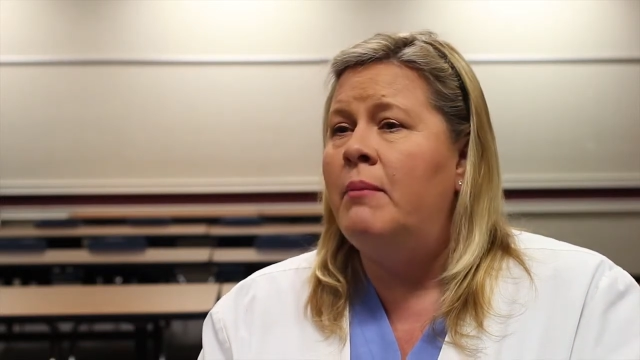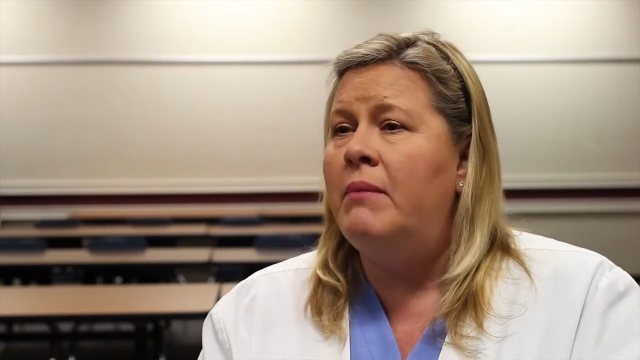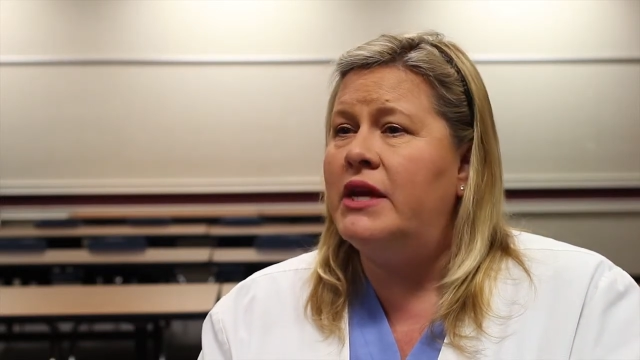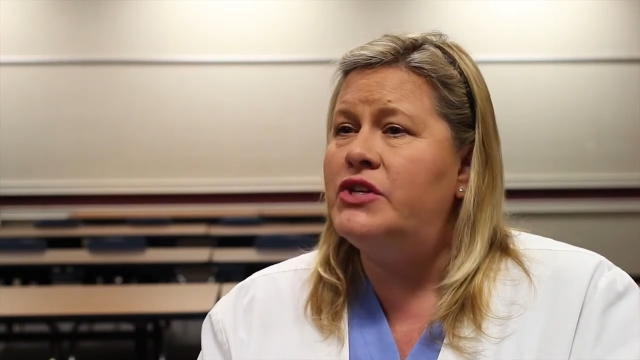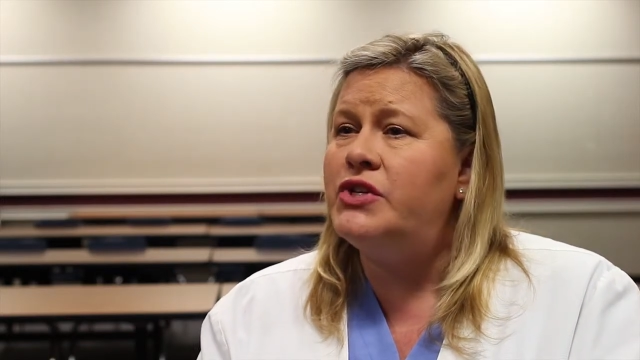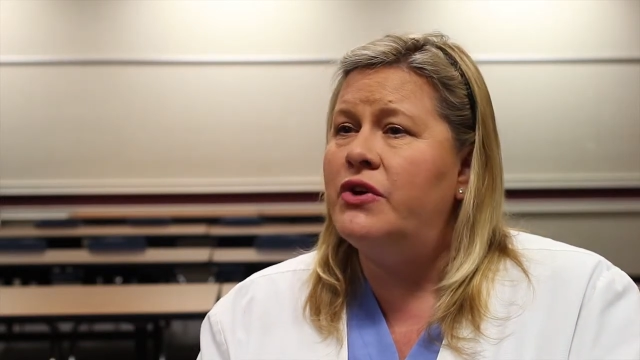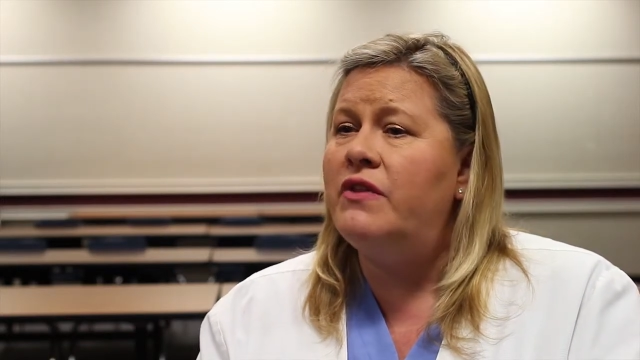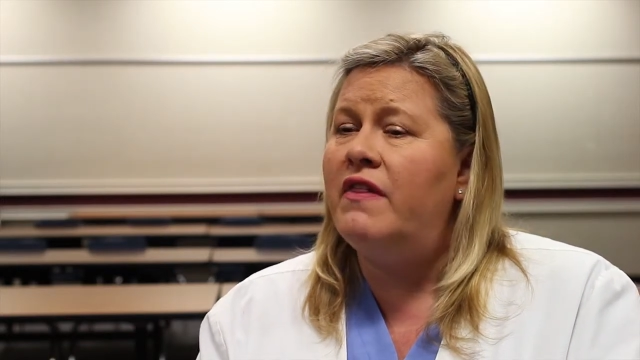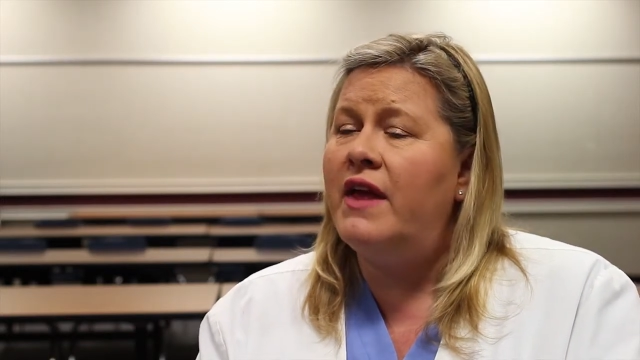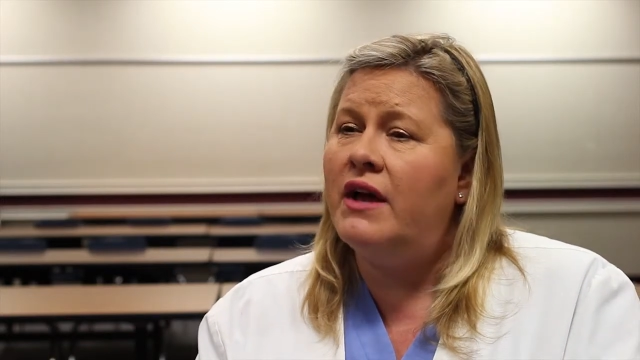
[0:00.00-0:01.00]
make sure
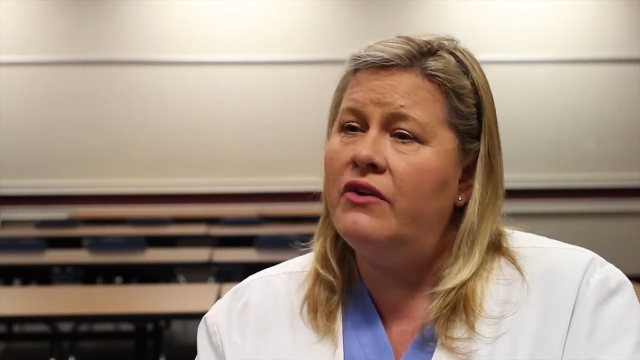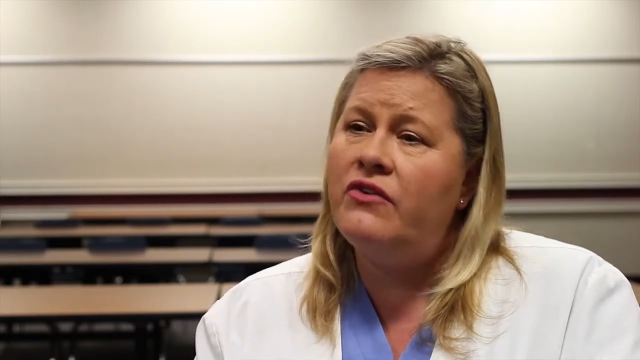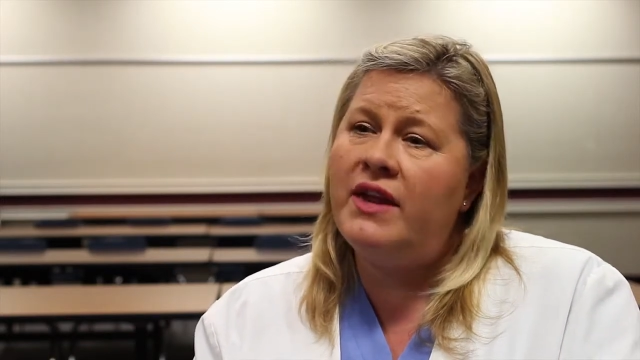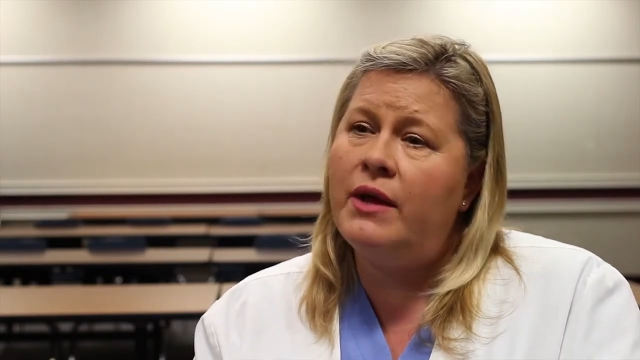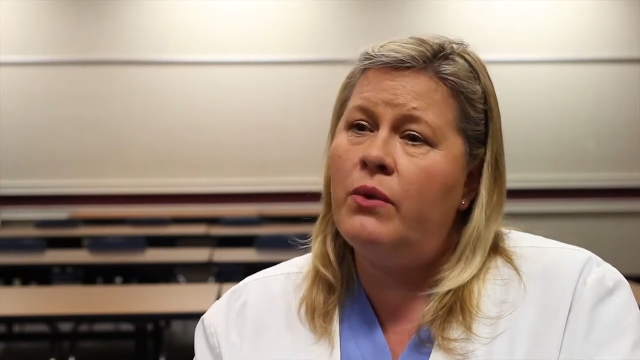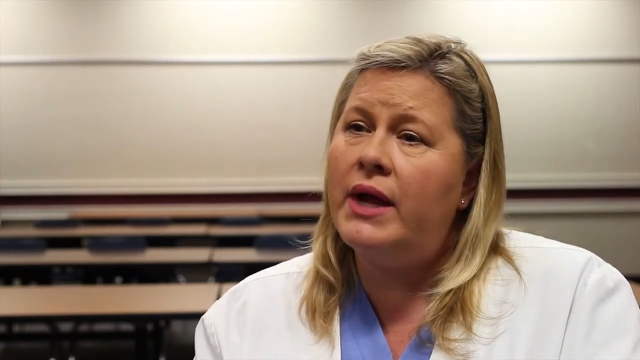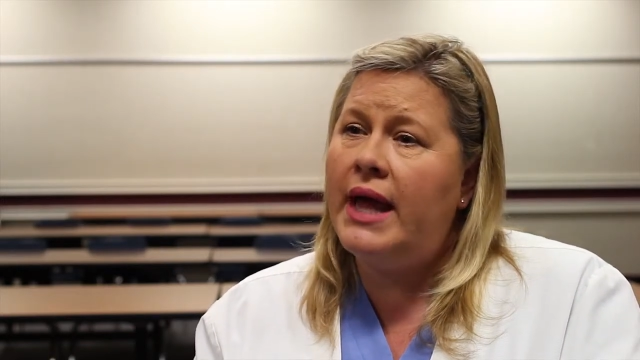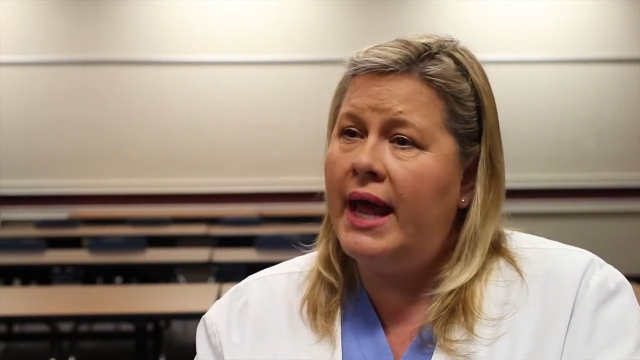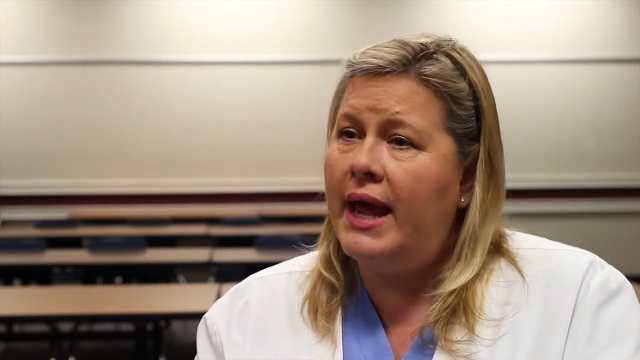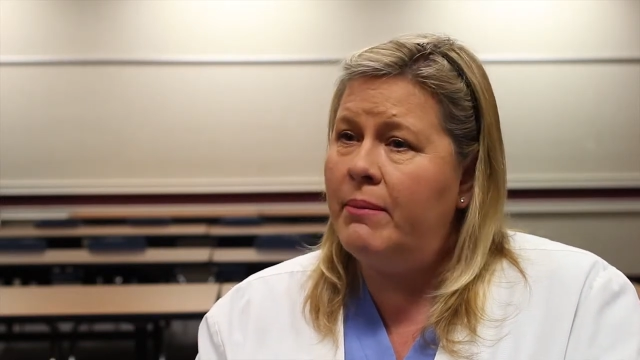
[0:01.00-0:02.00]
that they understand what
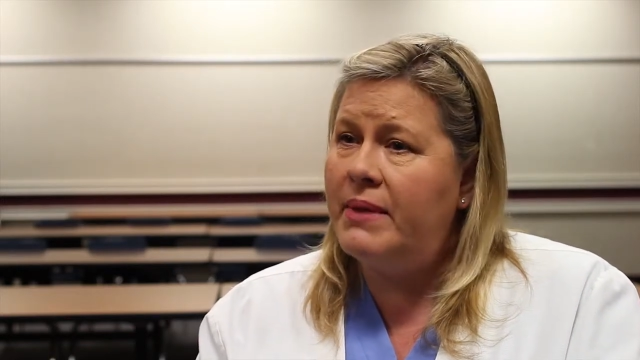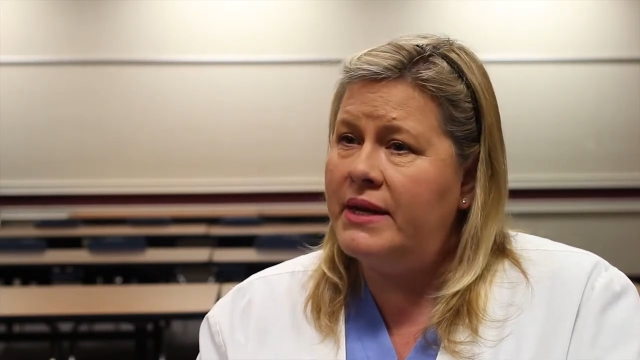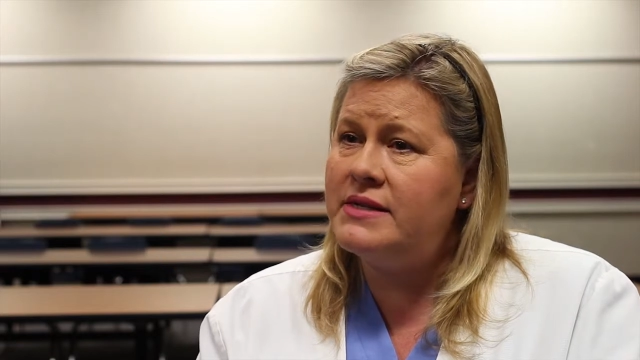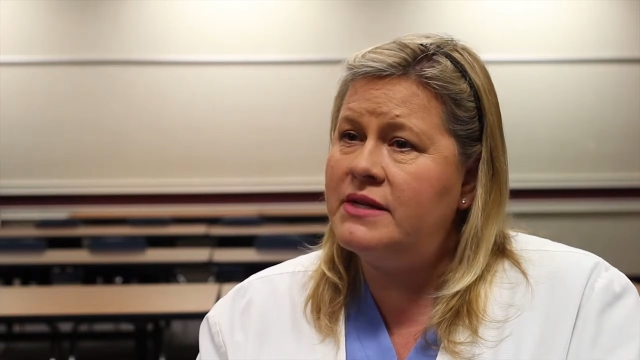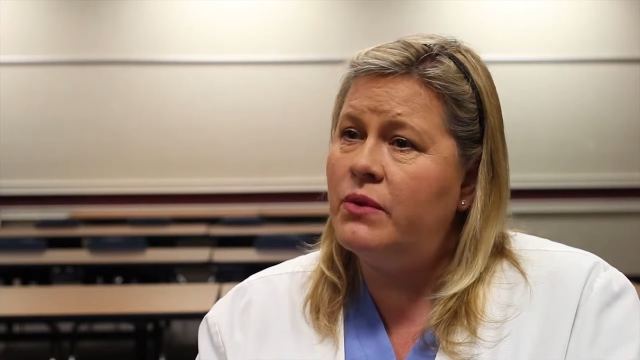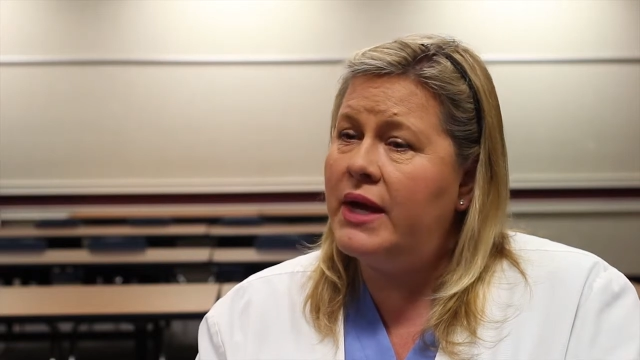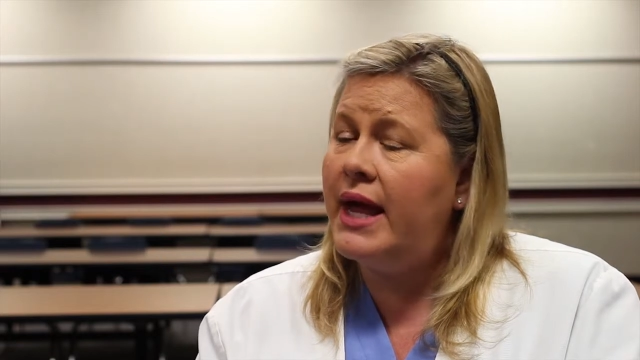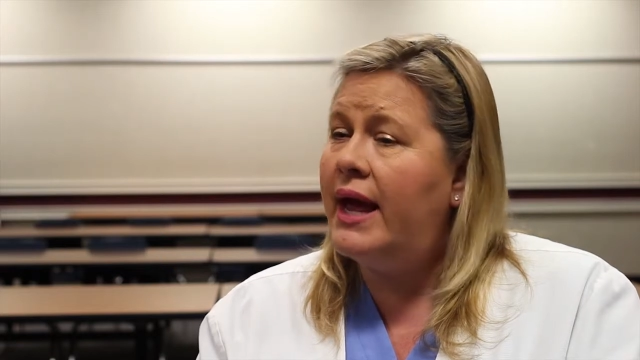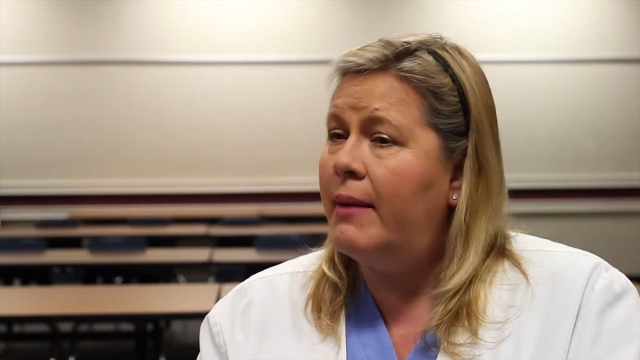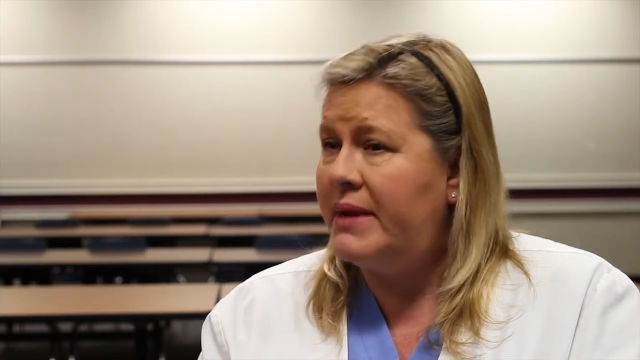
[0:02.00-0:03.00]
CAHEP is and what
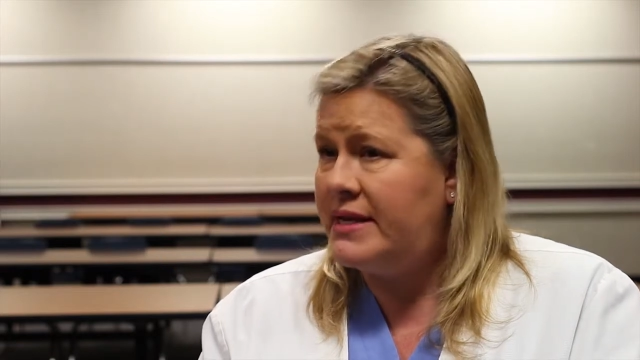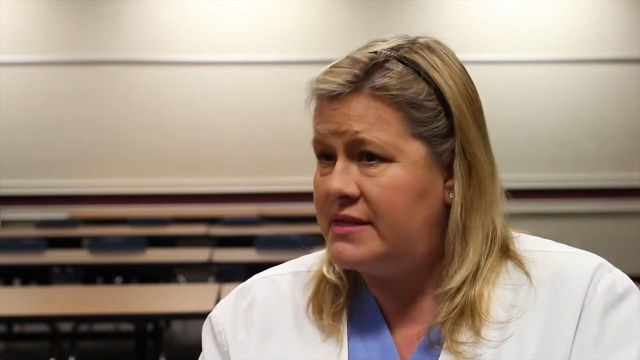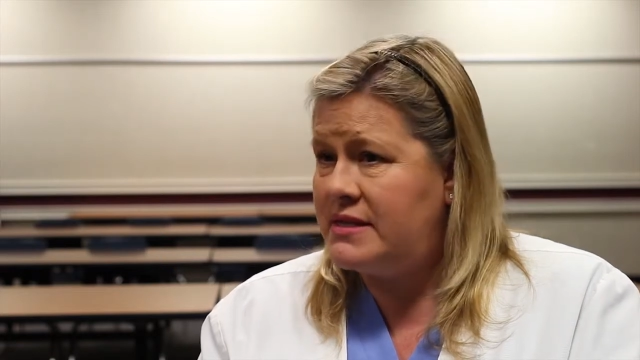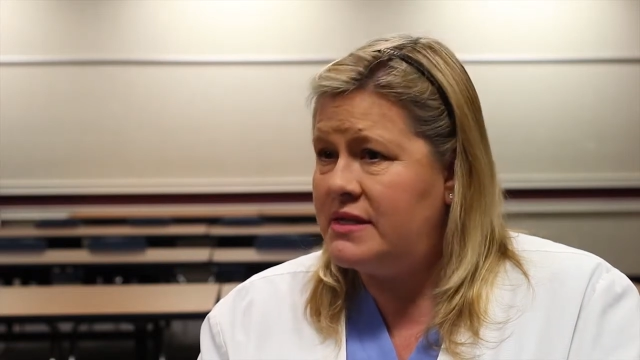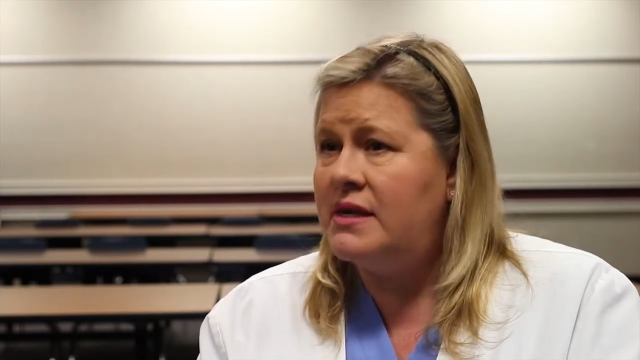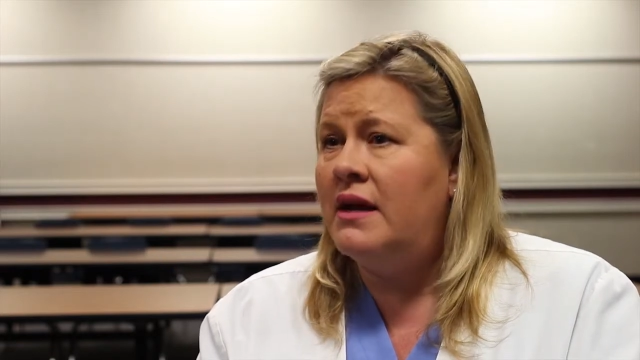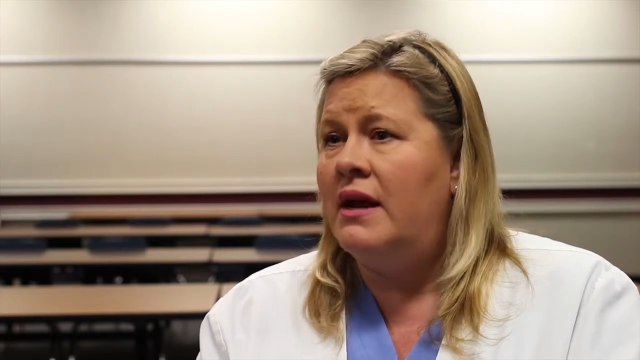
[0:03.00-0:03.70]
CAHEP isn't,